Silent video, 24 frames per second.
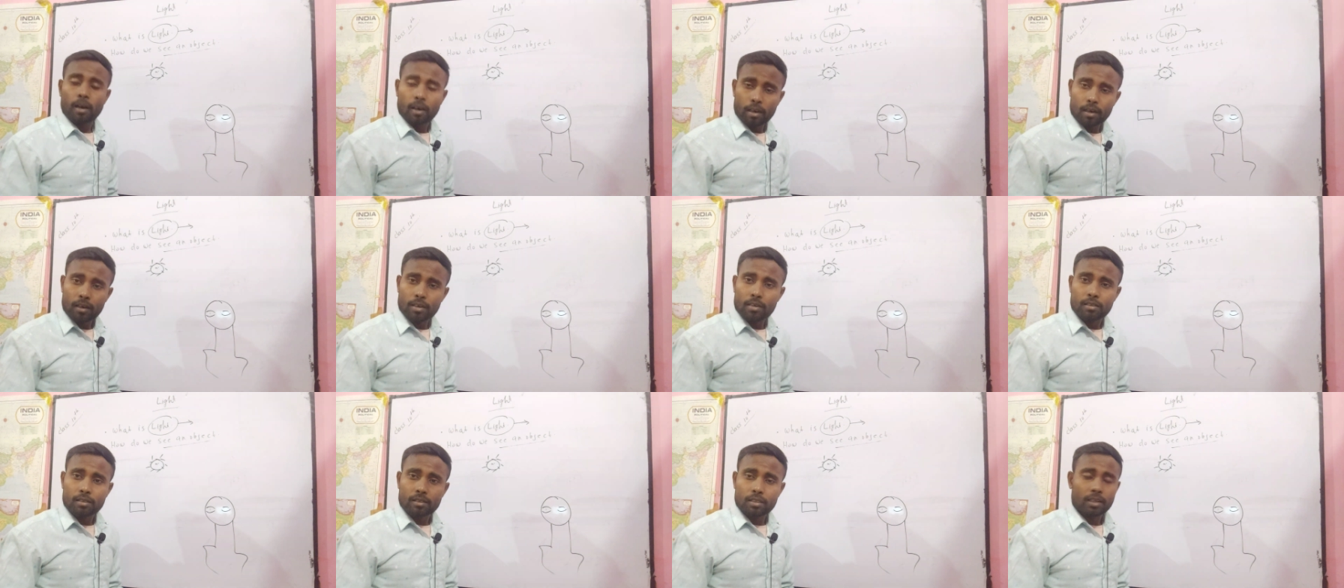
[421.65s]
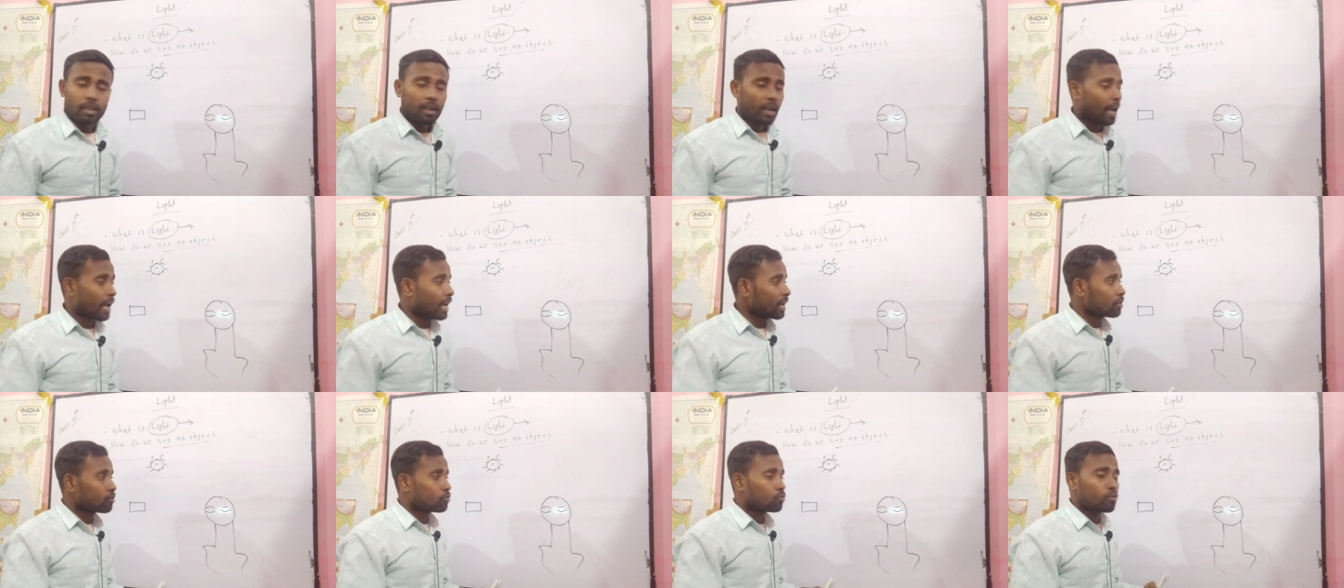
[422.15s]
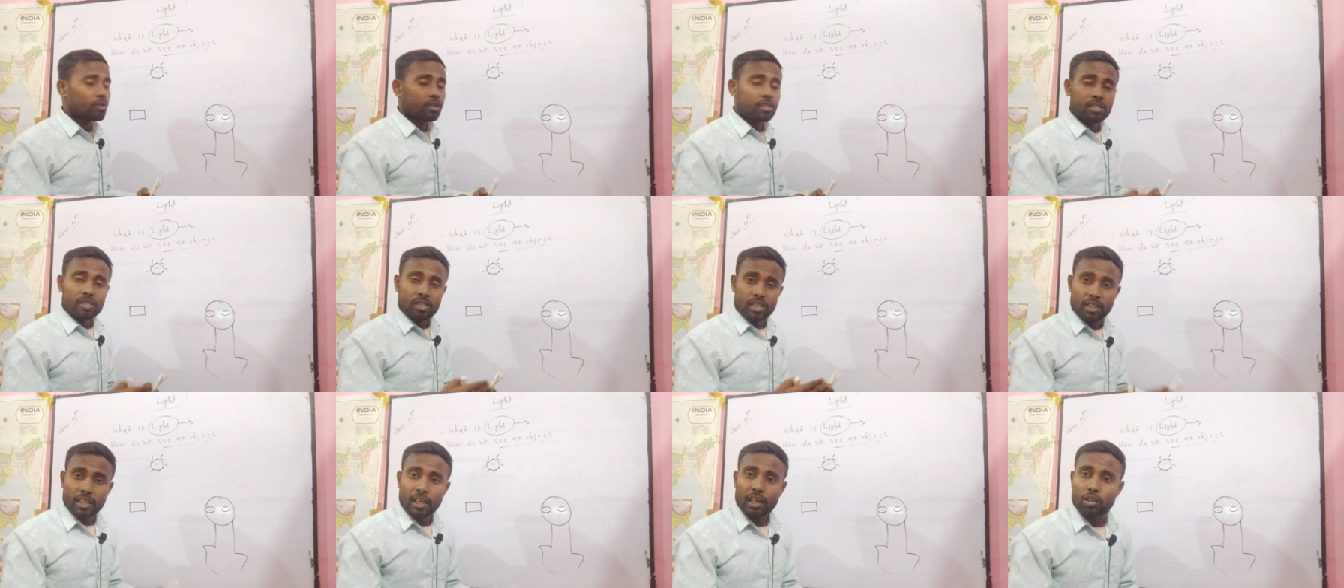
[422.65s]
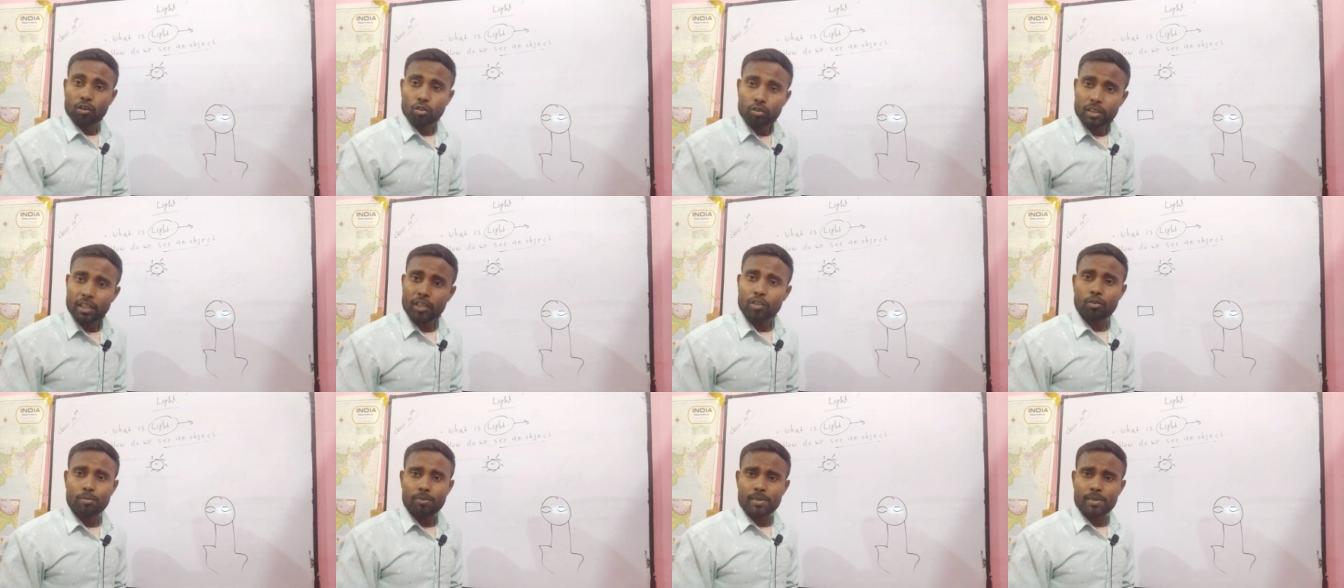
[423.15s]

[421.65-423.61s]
earth also incident on that